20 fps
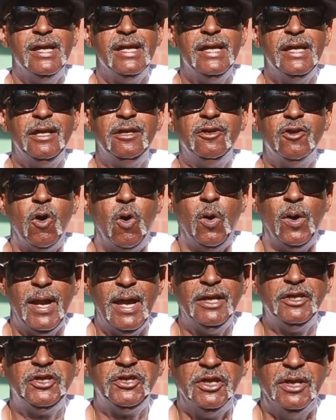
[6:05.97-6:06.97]
Ignore
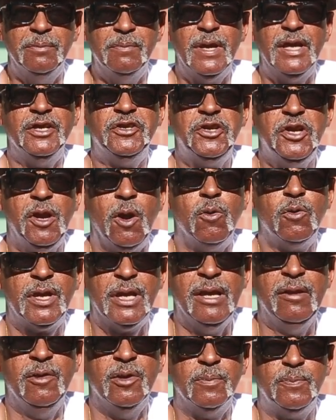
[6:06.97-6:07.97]
that shit, man. She gonna
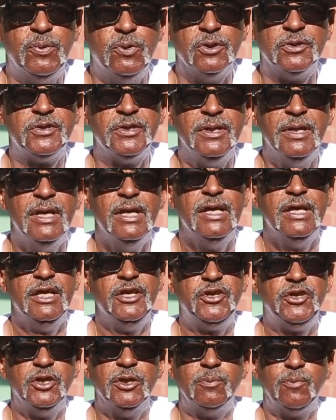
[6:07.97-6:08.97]
give you the pussy. Right.
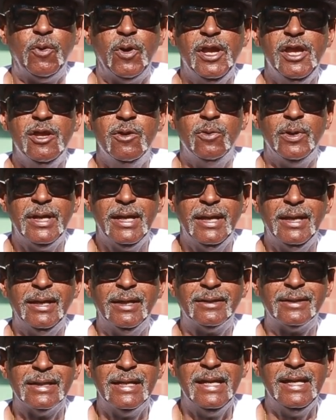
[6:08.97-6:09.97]
And she'll bring you
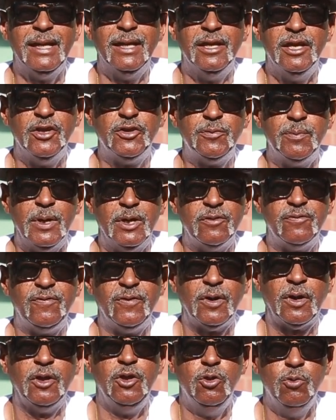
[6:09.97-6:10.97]
anything in this
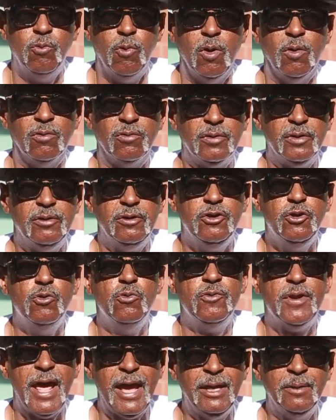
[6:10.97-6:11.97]
motherfucker you want.
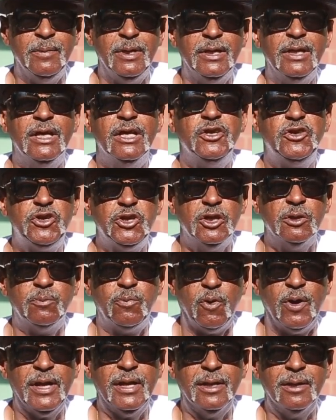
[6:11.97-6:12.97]
You name it, she'll
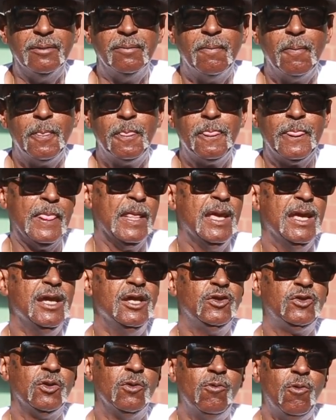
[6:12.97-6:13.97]
bring it.
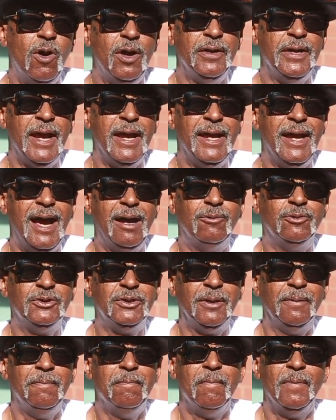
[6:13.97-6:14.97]
So one day I
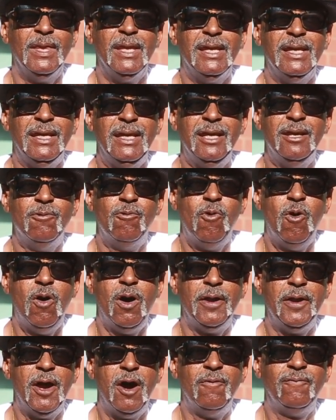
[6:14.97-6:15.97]
was up in the
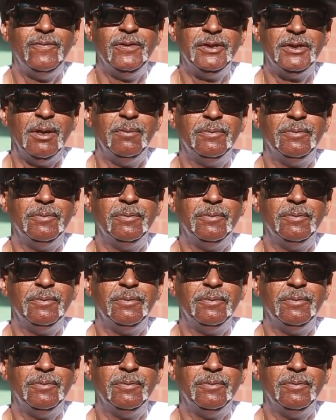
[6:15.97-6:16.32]
warden office.